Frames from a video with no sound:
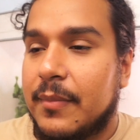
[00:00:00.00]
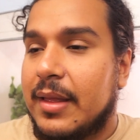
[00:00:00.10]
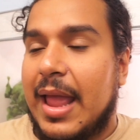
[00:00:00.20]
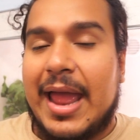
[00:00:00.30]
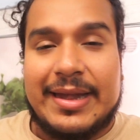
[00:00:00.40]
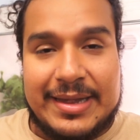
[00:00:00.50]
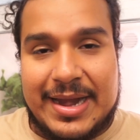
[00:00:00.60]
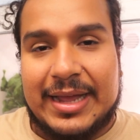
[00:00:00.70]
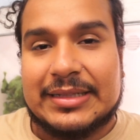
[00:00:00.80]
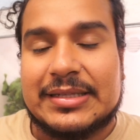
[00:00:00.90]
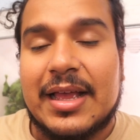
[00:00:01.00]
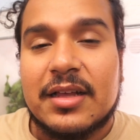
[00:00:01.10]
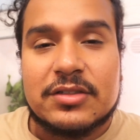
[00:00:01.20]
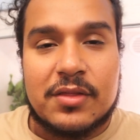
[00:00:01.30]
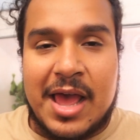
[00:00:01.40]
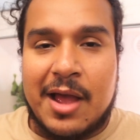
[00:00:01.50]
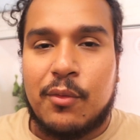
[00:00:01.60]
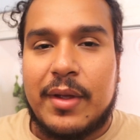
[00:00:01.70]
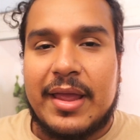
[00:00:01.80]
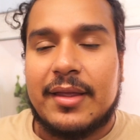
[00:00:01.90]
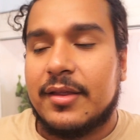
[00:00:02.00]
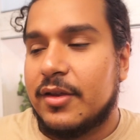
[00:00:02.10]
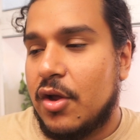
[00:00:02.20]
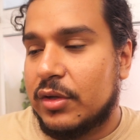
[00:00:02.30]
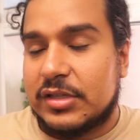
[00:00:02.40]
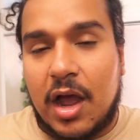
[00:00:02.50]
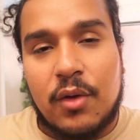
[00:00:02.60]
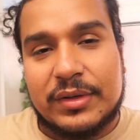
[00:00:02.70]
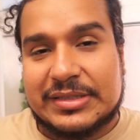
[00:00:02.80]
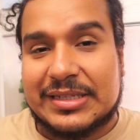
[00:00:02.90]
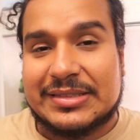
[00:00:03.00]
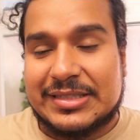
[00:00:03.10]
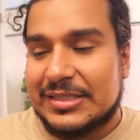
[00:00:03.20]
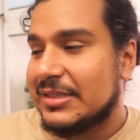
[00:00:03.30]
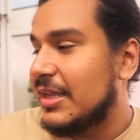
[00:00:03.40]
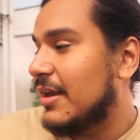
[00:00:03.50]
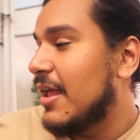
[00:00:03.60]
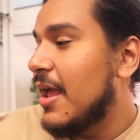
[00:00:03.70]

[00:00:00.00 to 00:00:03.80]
at night. So that way, it's always consistent.